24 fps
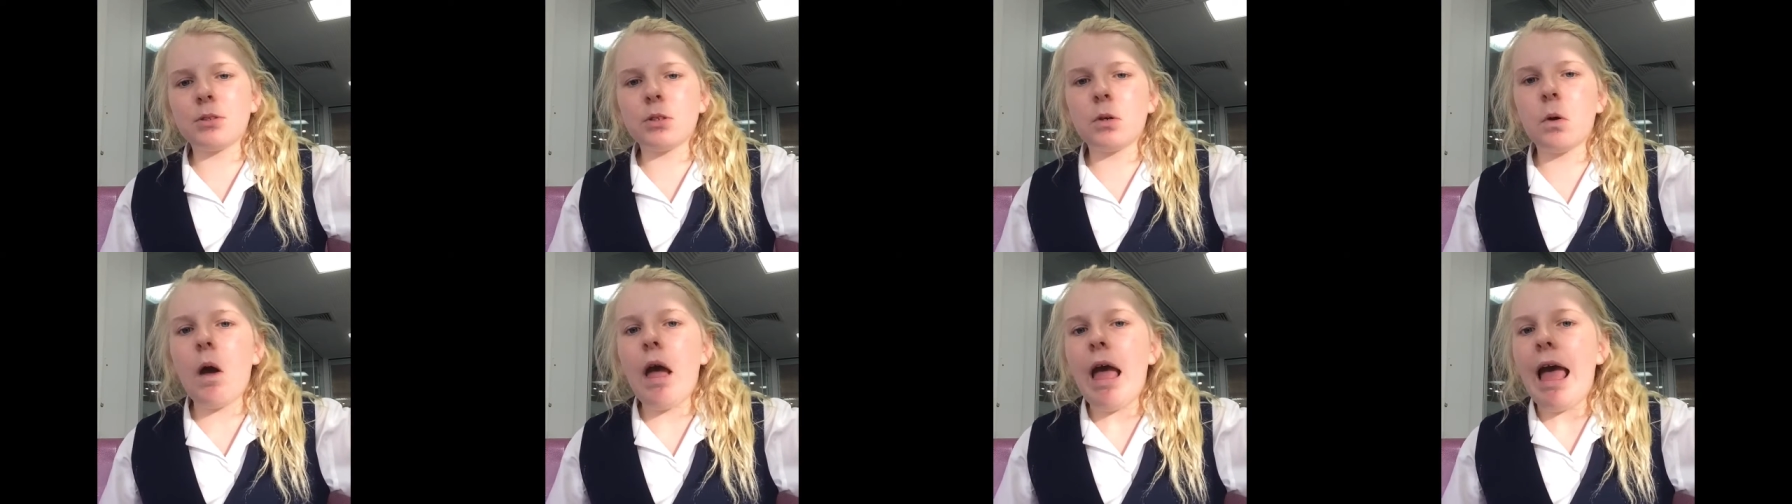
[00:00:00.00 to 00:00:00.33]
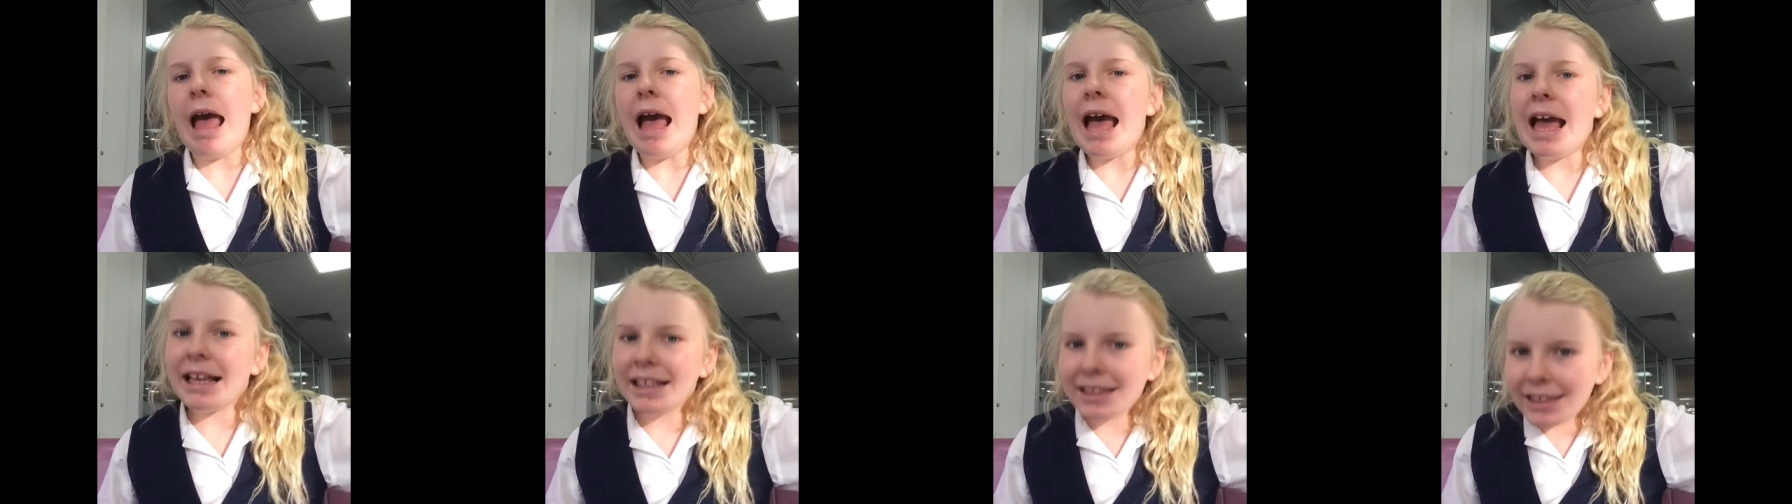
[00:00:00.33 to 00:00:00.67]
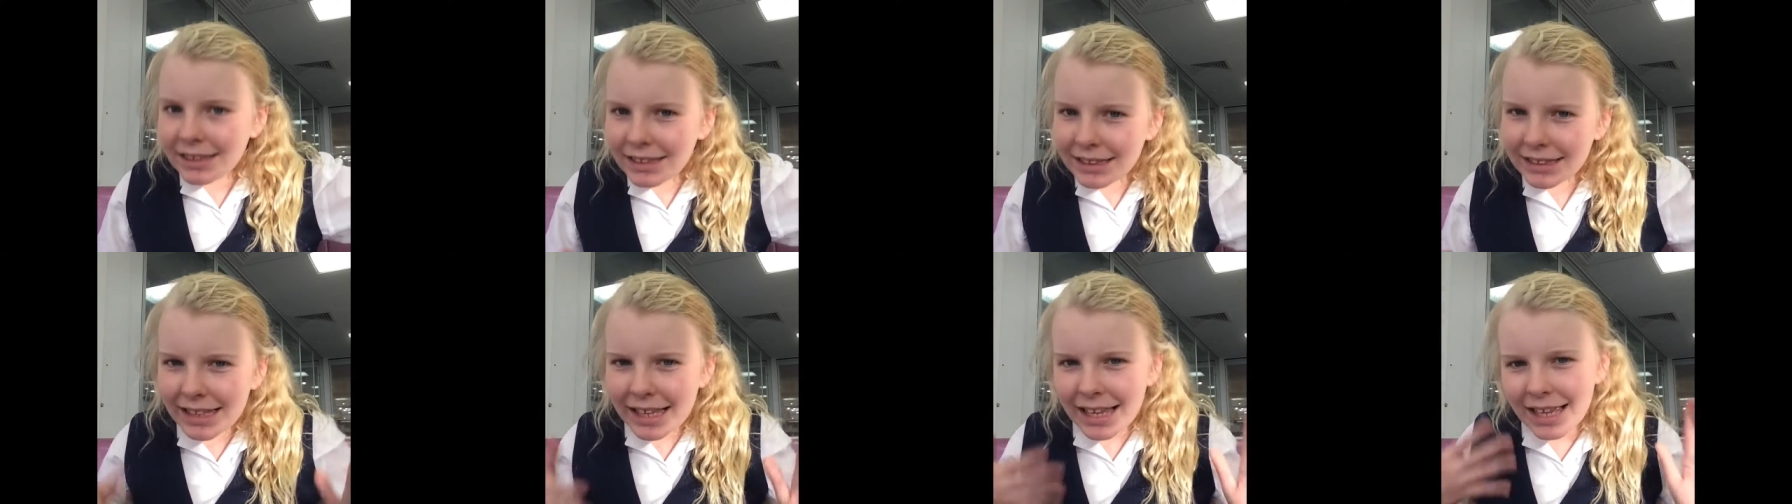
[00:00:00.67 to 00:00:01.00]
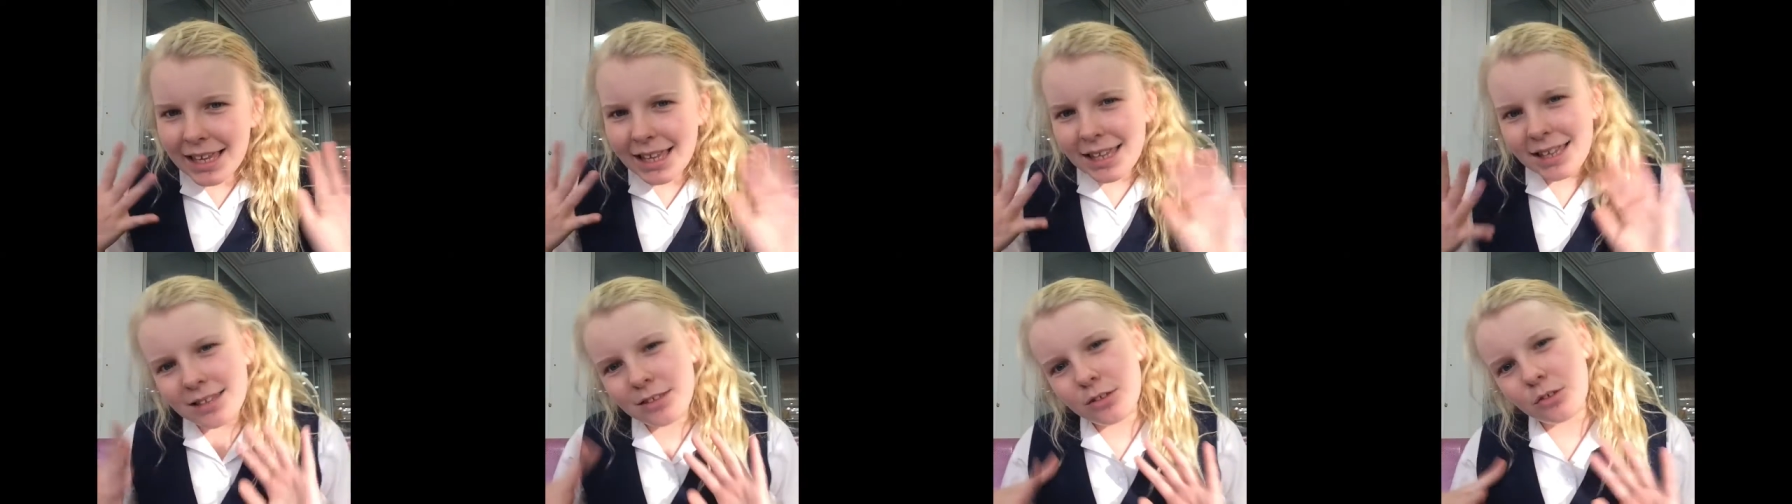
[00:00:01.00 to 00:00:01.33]
So I
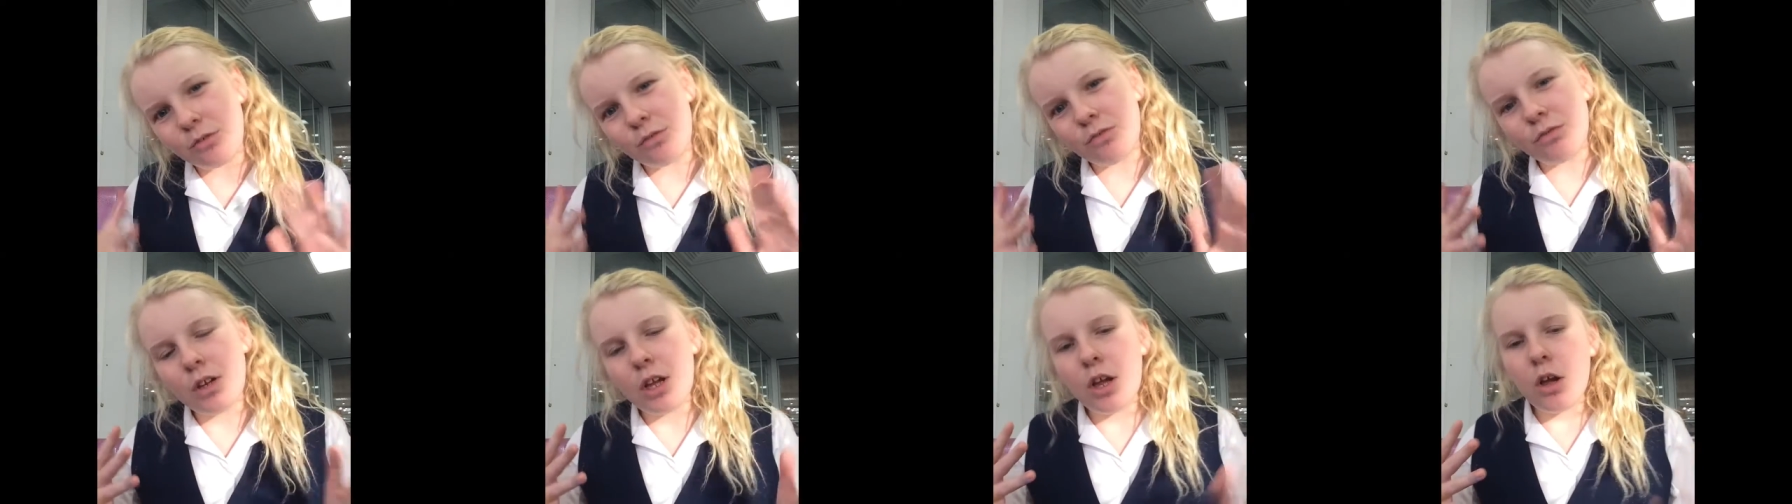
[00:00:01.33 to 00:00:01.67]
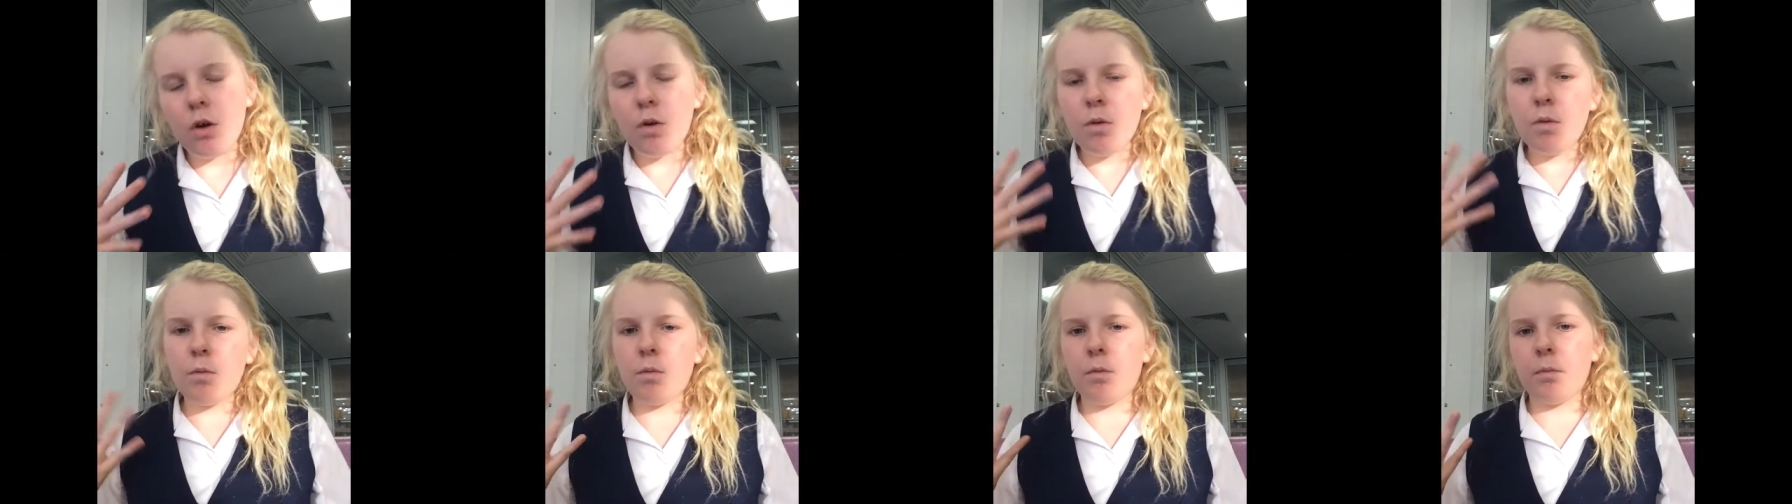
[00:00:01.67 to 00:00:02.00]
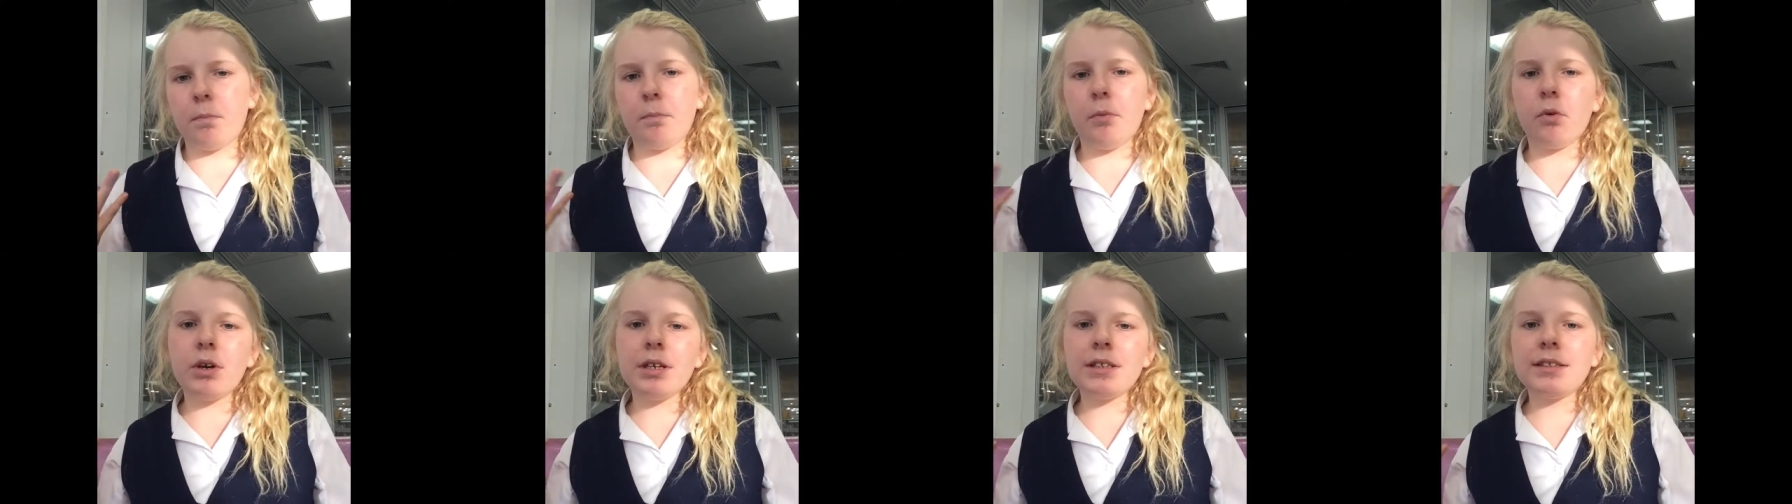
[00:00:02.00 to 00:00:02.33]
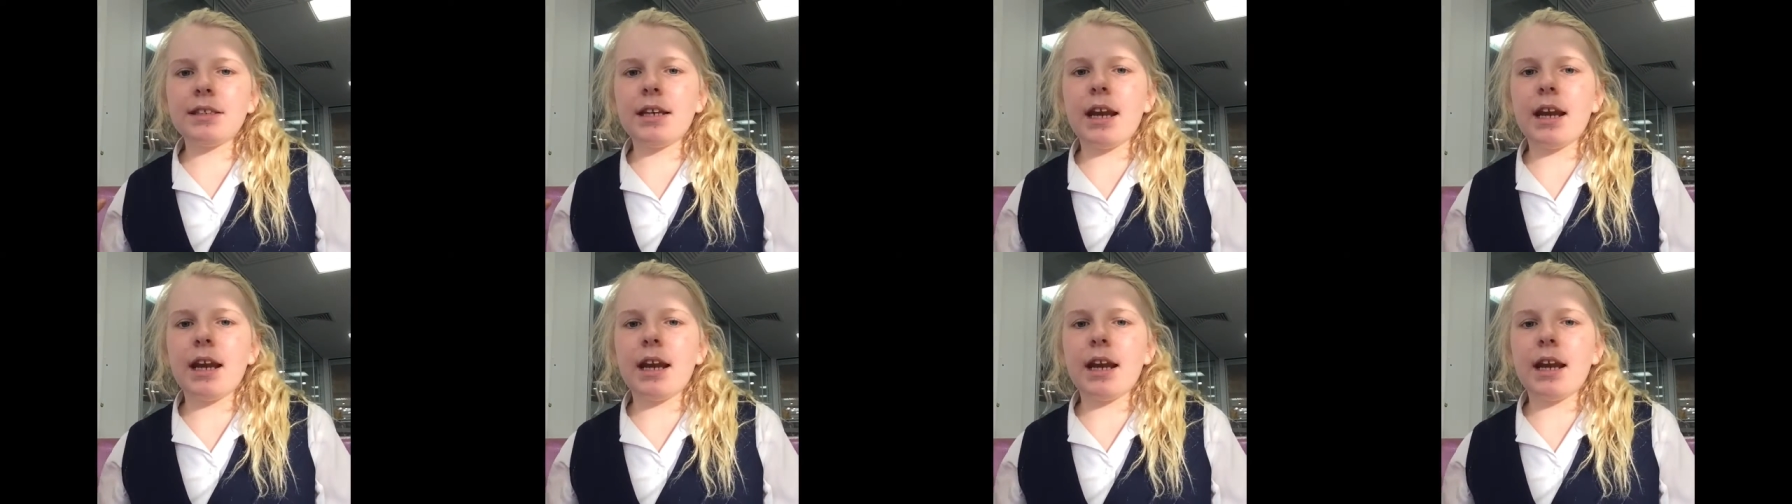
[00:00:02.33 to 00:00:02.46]
think it's boys